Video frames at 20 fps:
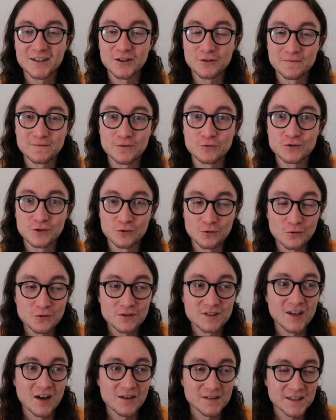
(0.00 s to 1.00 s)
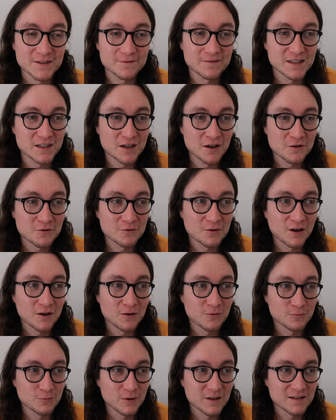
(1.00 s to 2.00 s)
I could for sure start this video
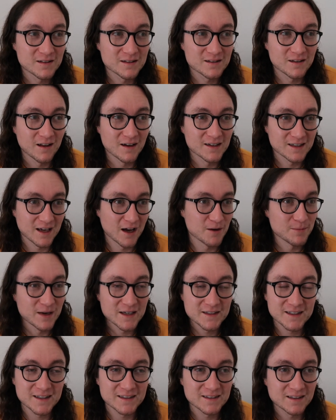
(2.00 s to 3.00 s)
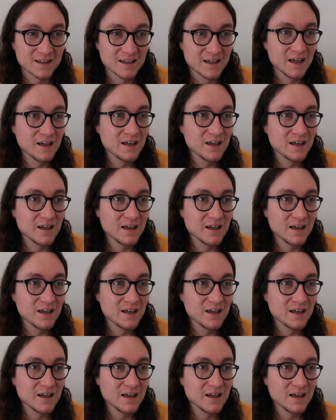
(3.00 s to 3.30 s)
with like amazing